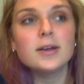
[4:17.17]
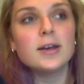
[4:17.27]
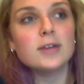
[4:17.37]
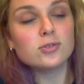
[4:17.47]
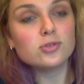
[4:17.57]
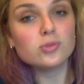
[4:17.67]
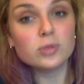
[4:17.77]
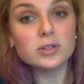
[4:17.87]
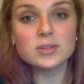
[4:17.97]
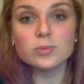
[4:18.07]
And social
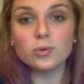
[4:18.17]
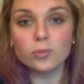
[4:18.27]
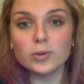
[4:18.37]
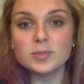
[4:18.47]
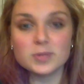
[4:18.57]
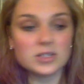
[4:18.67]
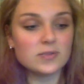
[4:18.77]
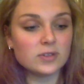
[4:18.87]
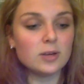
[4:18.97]
realism was specifically